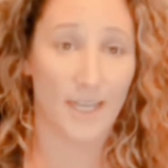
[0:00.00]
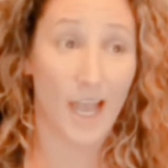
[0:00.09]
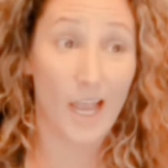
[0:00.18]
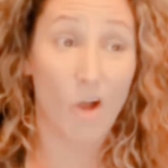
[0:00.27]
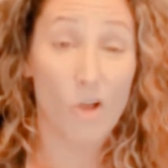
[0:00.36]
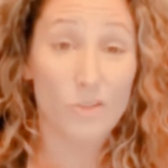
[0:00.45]
I
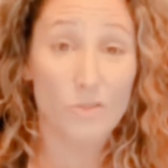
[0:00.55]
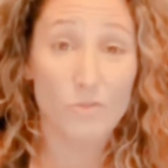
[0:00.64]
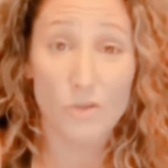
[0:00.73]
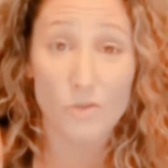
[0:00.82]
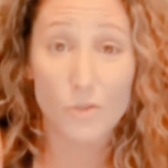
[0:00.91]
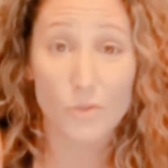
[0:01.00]
also
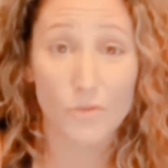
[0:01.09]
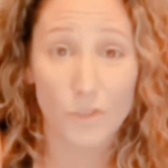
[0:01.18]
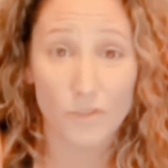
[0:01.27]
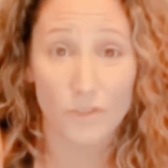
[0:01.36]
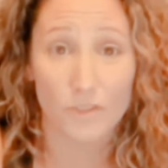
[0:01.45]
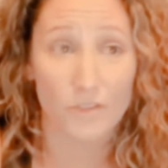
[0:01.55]
don't use
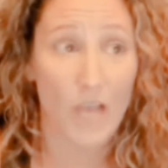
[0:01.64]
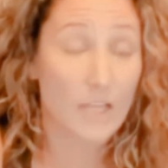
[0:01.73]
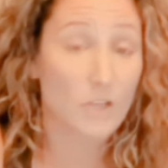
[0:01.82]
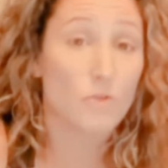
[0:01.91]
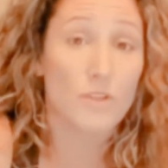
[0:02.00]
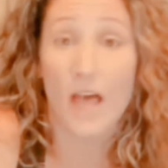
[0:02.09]
filters. I
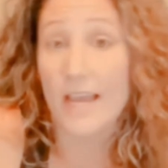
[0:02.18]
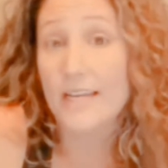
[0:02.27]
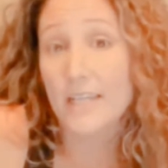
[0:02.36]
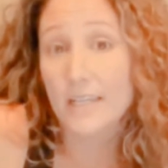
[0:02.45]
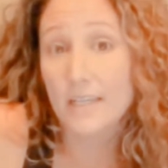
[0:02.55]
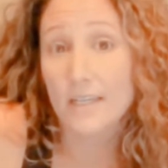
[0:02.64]
use lighting.